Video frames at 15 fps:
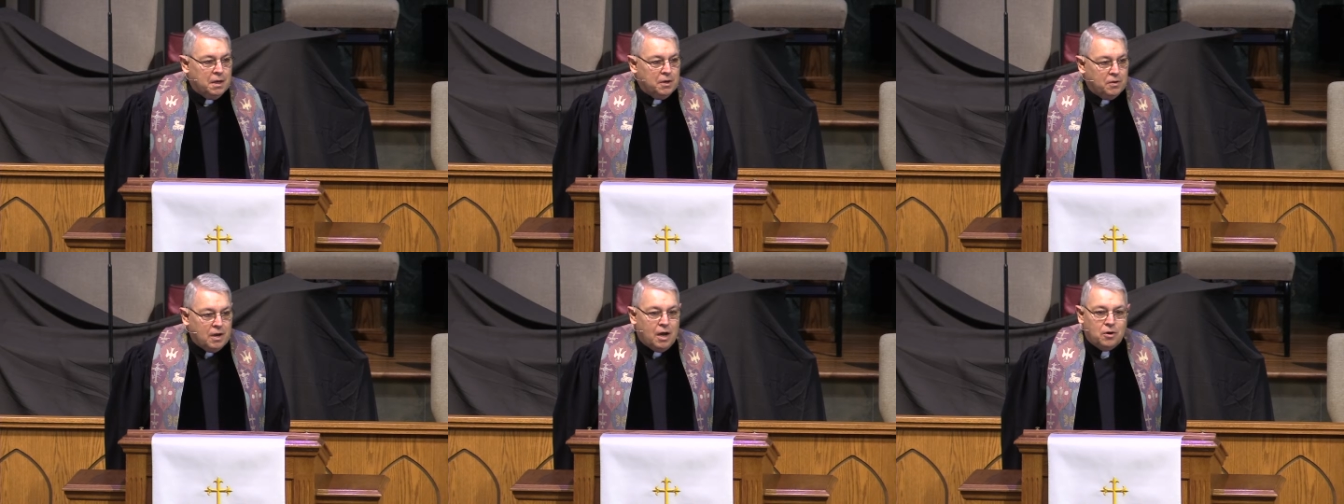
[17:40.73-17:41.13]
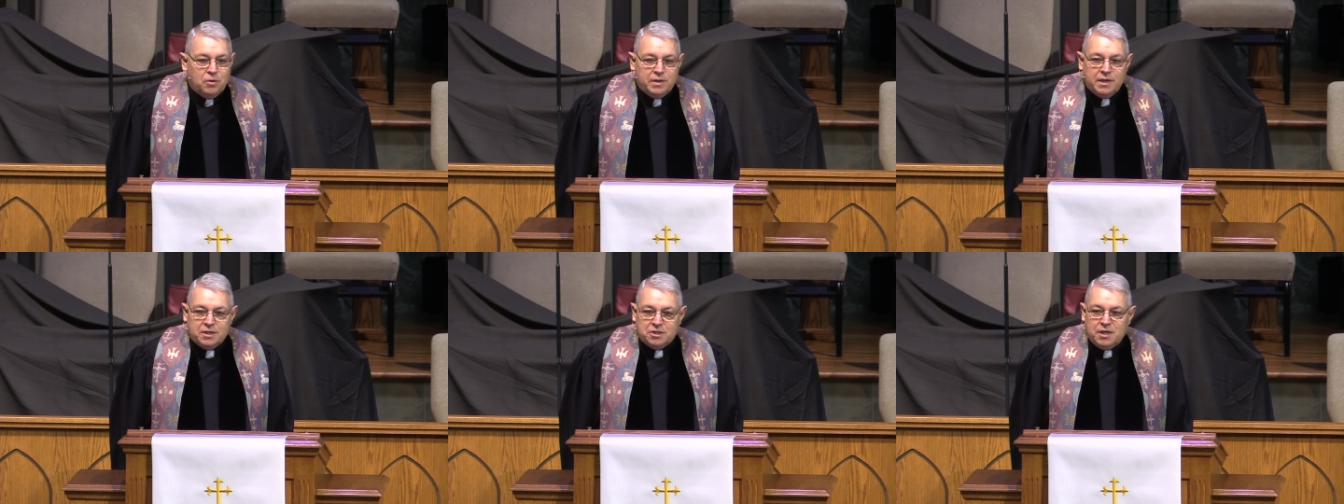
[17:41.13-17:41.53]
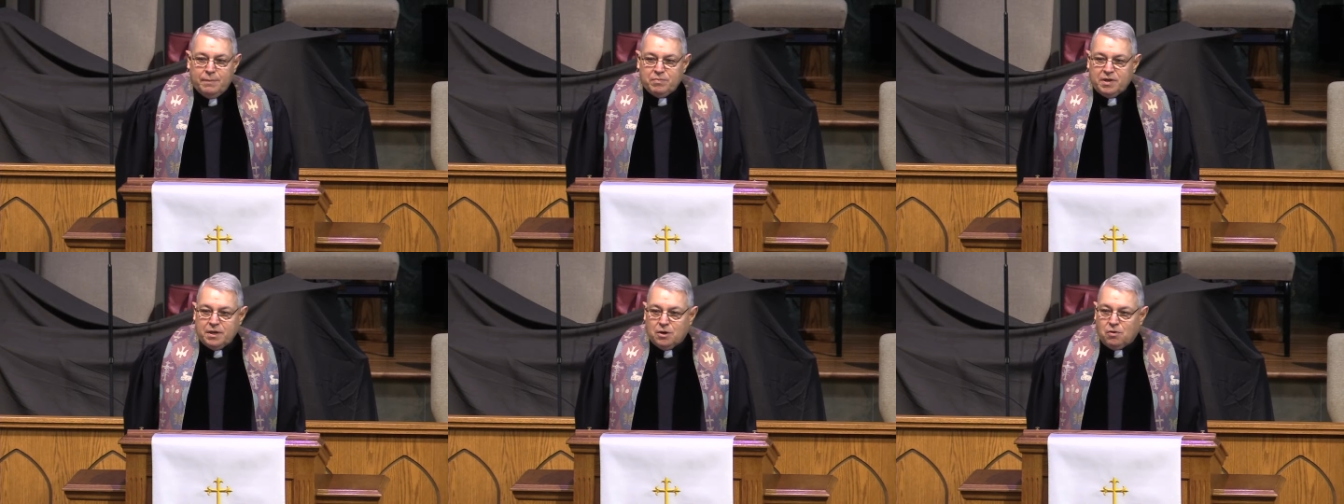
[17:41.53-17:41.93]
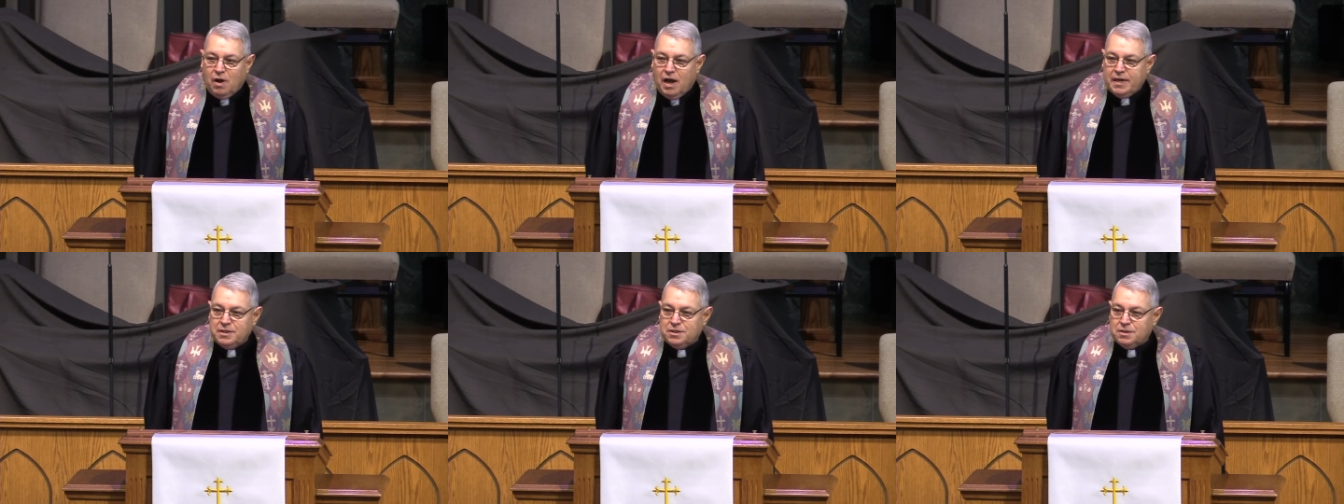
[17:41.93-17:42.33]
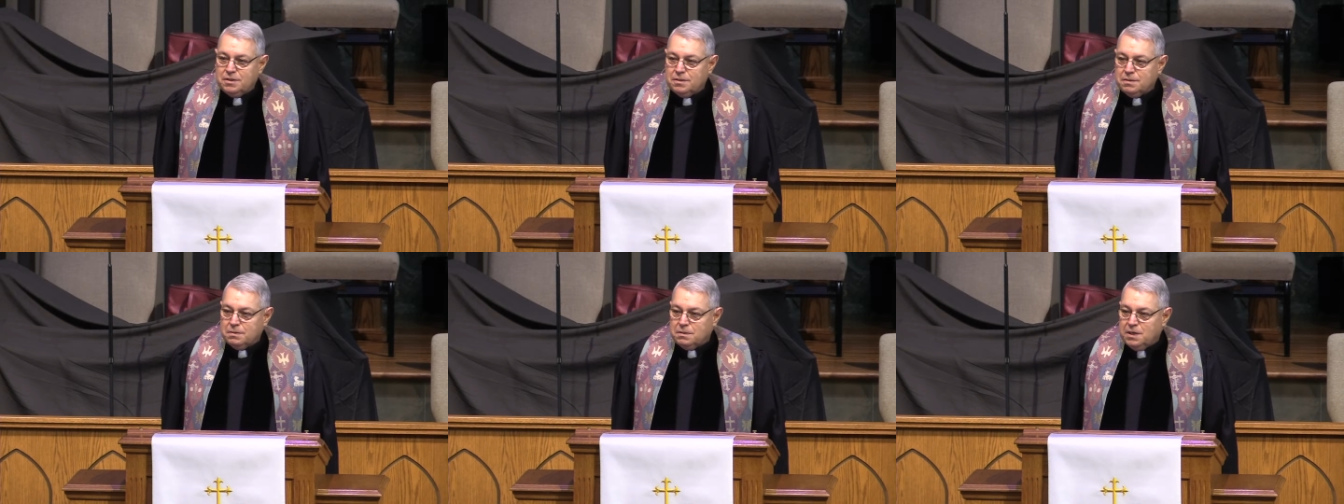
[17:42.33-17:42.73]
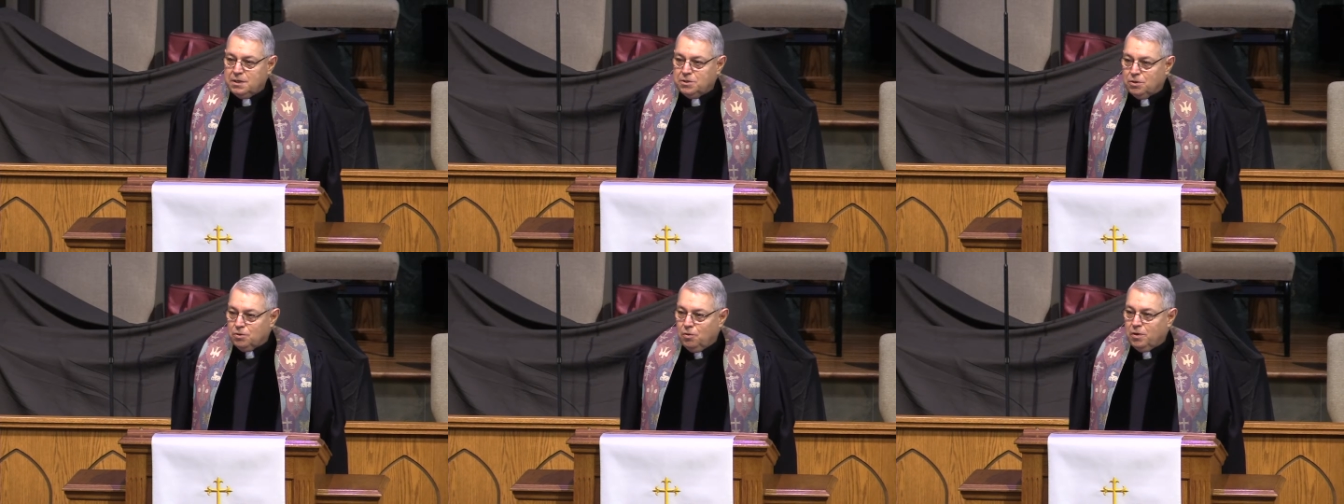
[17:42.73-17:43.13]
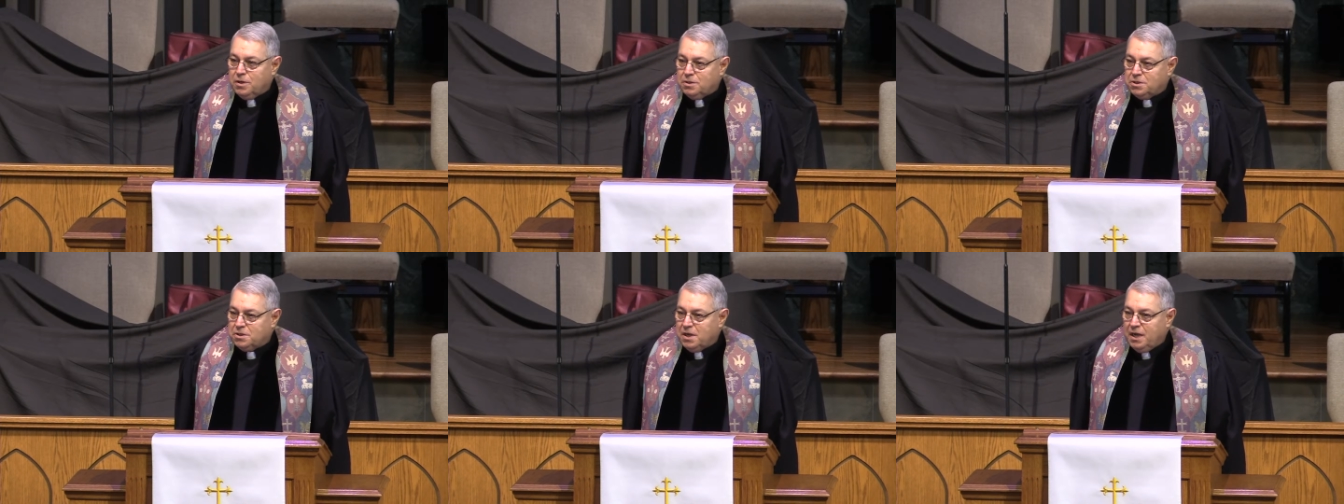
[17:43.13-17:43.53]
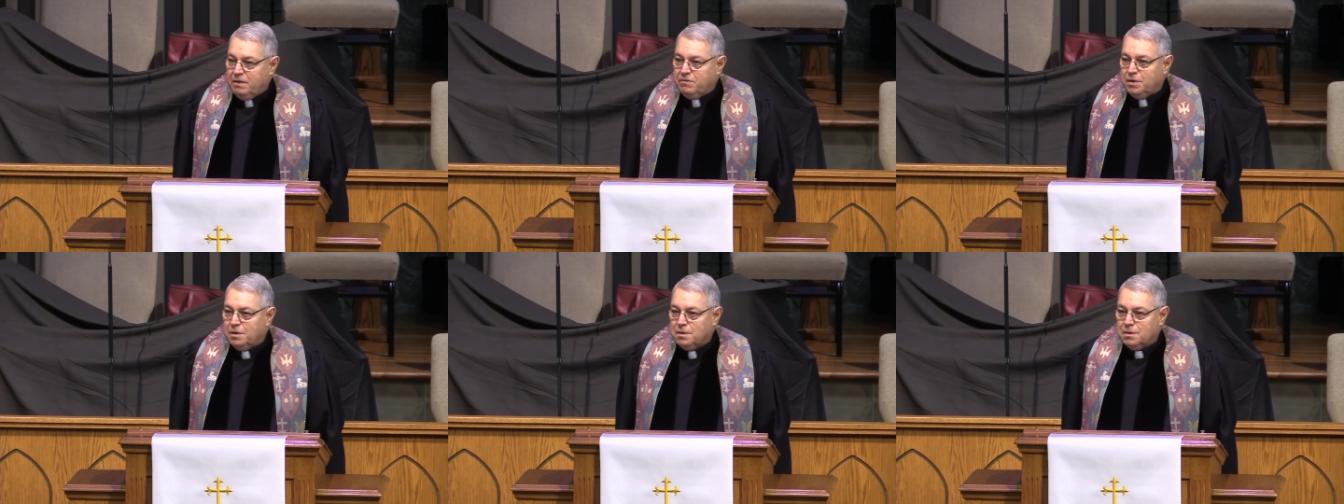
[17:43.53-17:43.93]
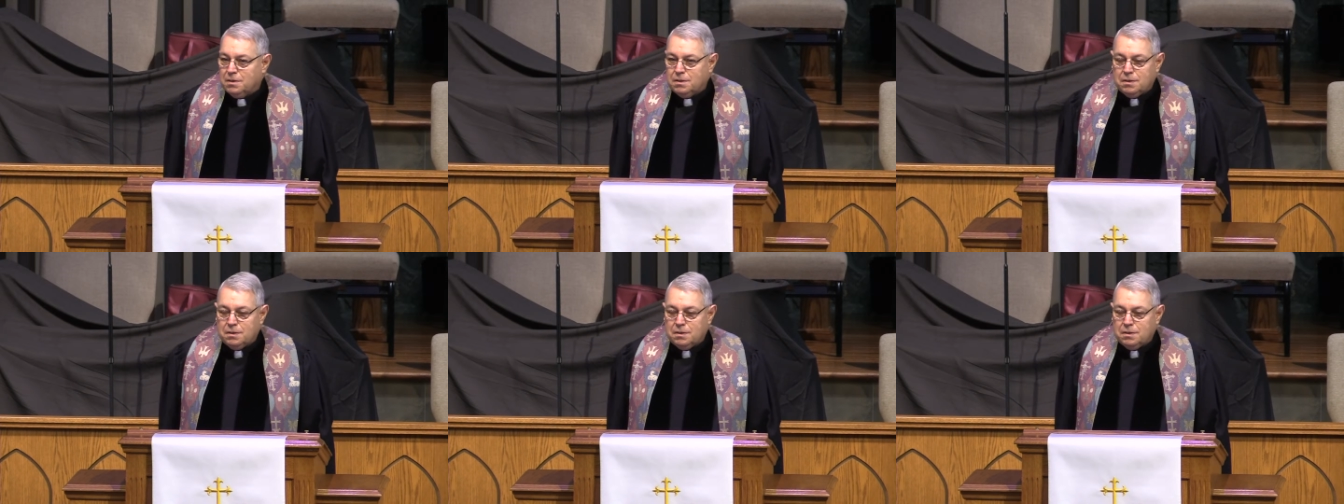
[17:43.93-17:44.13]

you're not only accepting Christ as your Lord and Savior,